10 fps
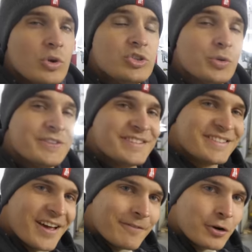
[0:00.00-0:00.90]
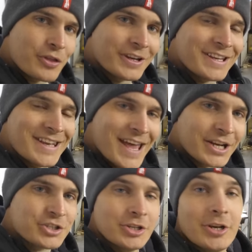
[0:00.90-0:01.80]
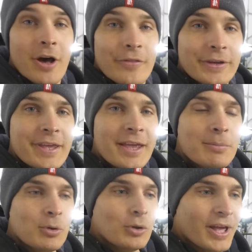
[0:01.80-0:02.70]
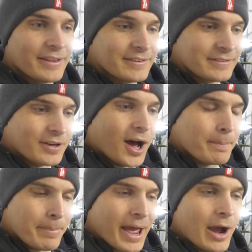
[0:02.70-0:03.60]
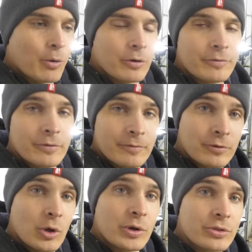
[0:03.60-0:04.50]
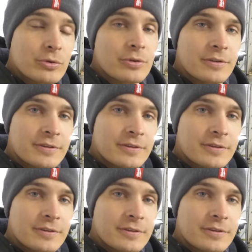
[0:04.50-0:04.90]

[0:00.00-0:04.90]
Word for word: which would sever the connection on the cable and stop power from flowing through the